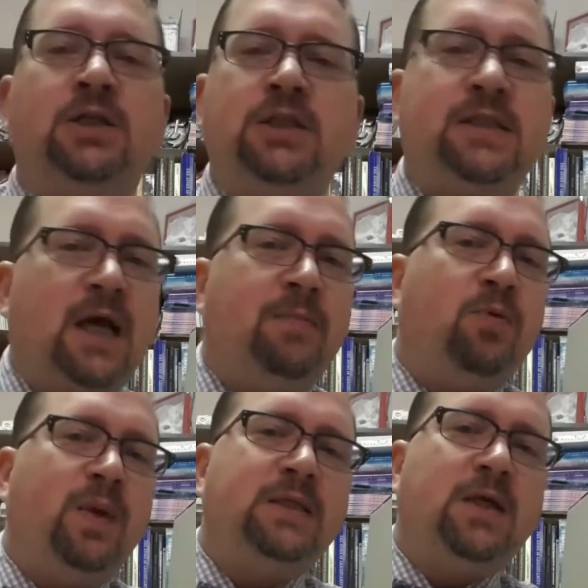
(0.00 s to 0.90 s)
just a
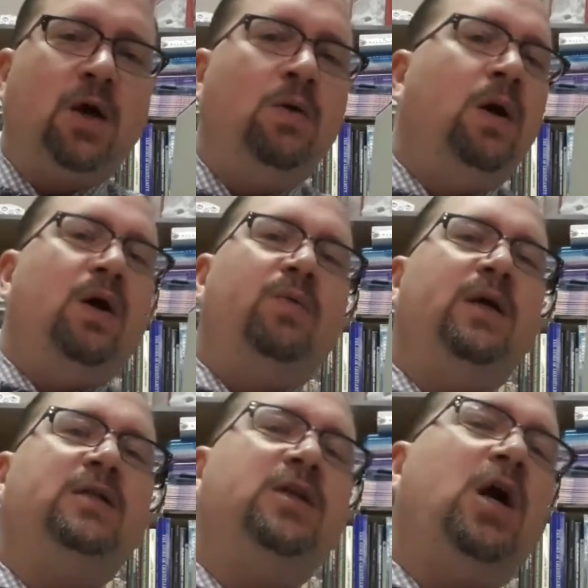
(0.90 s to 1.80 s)
couple weeks ago. We
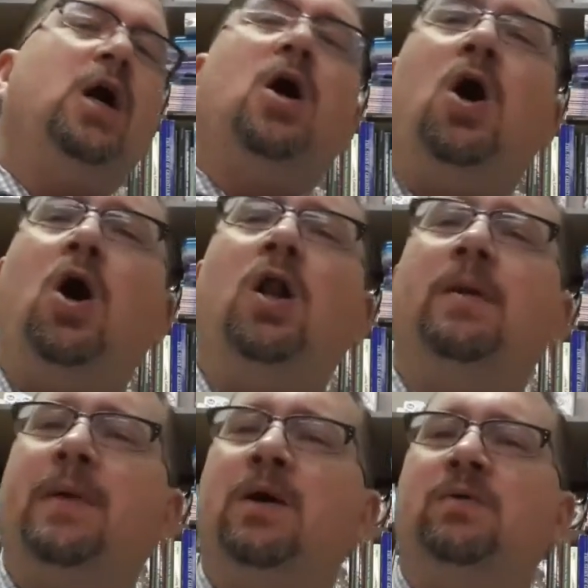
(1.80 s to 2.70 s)
got to talk all
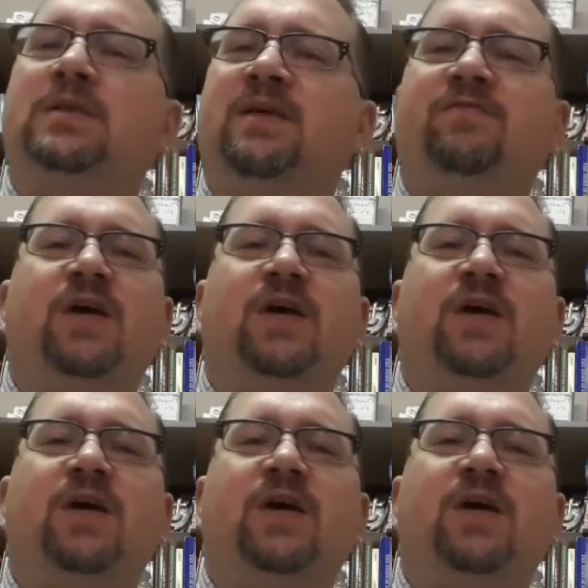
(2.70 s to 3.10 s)
about St.